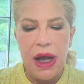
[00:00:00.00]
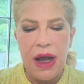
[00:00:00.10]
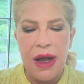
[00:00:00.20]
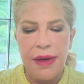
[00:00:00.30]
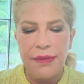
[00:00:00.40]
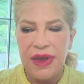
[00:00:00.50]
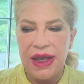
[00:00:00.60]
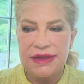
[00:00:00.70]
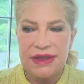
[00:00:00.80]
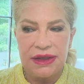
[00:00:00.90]
Um,
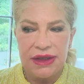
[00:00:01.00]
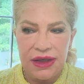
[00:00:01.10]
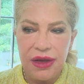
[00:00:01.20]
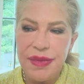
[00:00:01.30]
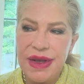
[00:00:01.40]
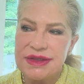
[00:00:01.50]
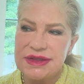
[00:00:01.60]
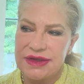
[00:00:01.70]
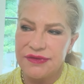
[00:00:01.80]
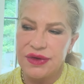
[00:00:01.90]
it's a little
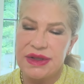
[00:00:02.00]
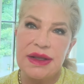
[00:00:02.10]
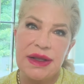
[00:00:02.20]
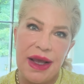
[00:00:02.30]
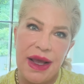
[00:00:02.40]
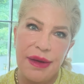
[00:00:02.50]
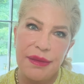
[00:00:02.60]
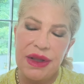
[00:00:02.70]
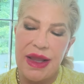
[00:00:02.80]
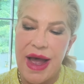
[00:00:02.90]
bit different than the
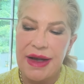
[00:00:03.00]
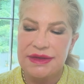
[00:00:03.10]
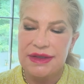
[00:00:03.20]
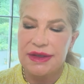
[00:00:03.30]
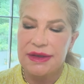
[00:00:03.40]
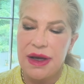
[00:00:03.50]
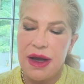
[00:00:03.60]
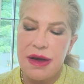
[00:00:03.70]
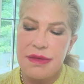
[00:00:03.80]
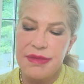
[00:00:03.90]
amlactin.
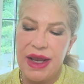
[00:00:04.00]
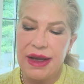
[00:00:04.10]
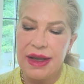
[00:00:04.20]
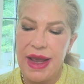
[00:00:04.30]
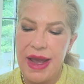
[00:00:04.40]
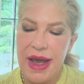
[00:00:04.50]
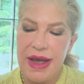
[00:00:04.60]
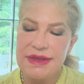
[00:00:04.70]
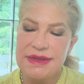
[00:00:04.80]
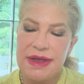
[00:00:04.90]
Um, it
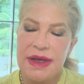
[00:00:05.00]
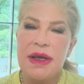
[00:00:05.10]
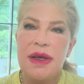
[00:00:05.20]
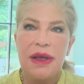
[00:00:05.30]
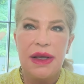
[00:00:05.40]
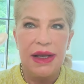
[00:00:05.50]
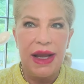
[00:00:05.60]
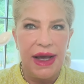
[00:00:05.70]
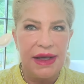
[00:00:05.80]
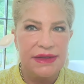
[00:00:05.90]
has it
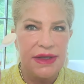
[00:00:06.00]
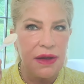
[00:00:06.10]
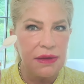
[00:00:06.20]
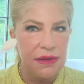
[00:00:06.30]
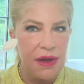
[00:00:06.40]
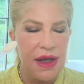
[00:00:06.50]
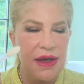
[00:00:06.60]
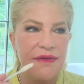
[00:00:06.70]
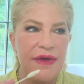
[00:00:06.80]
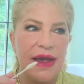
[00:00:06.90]
has a lot
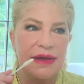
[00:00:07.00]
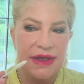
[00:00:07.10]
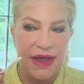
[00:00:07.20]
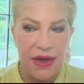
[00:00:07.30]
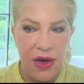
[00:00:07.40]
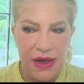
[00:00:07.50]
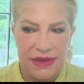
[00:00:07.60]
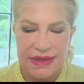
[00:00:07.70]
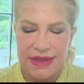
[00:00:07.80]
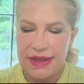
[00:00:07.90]
of
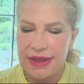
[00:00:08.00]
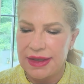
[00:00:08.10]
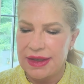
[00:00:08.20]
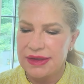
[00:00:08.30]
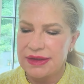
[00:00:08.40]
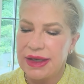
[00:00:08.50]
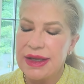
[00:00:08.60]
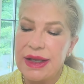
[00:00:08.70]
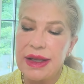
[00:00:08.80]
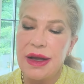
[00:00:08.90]
antioxidant in
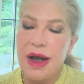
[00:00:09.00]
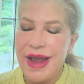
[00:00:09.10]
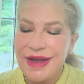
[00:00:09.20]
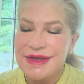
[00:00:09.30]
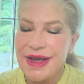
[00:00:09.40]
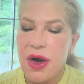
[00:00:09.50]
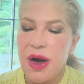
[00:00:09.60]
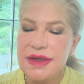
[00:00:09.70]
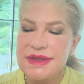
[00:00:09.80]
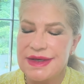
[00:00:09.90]
it, uh,
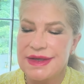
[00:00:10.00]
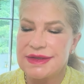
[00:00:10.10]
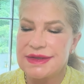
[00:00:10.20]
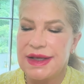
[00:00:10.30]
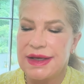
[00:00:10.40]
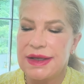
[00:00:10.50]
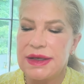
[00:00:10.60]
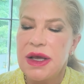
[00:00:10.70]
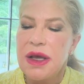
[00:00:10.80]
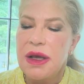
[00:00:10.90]
antioxidants in it,
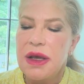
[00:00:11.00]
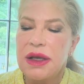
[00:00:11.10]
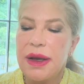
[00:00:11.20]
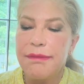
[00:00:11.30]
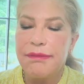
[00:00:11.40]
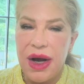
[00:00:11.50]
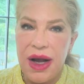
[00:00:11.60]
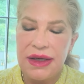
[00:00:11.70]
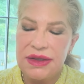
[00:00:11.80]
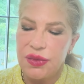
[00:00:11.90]

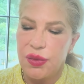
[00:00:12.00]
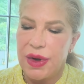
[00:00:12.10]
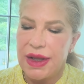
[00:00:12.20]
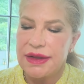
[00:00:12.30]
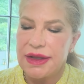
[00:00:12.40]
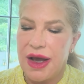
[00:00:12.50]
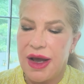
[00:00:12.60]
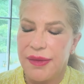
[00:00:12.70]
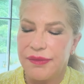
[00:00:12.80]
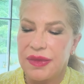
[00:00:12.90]
combined with
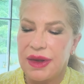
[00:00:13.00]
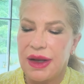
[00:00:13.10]
um,